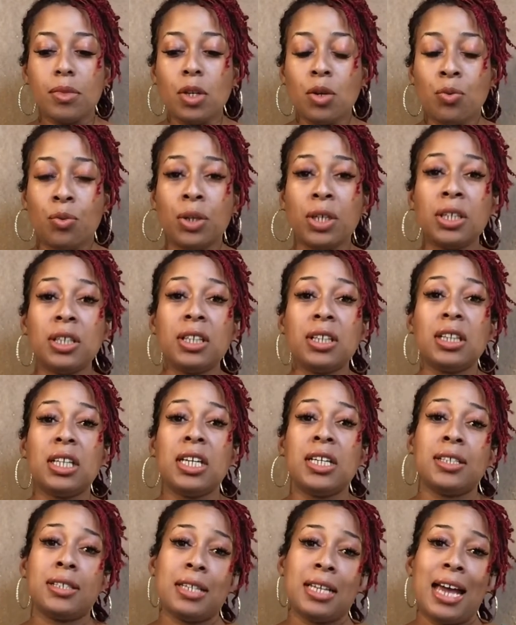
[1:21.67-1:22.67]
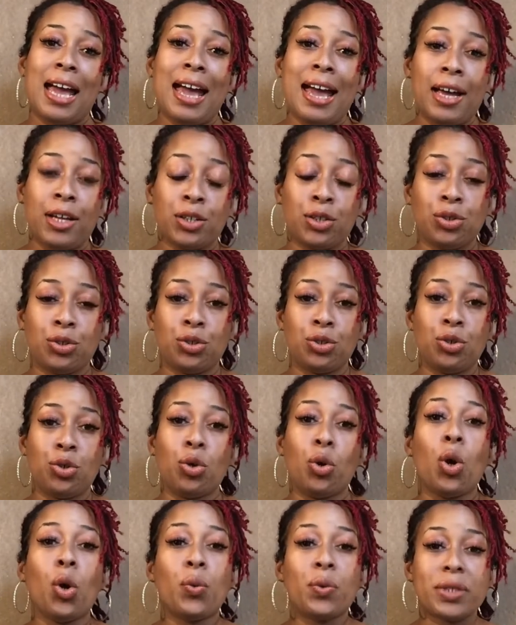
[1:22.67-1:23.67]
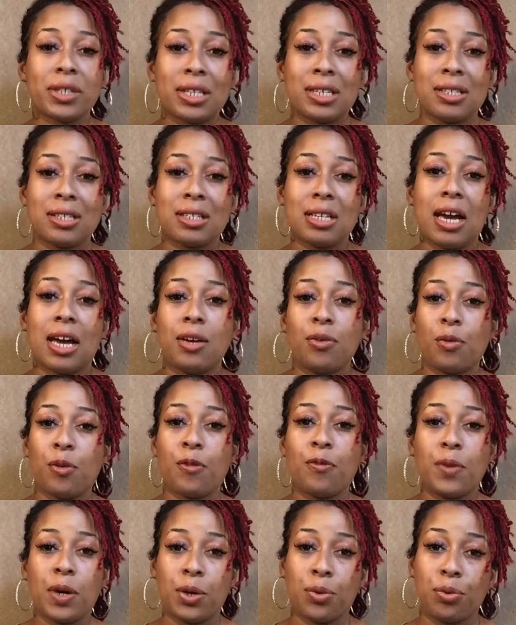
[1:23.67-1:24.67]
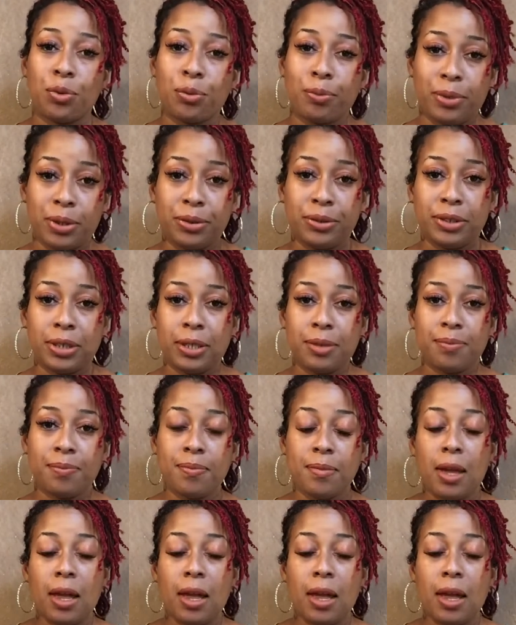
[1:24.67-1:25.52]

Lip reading: One of the things that I had to do was inside of a federal building.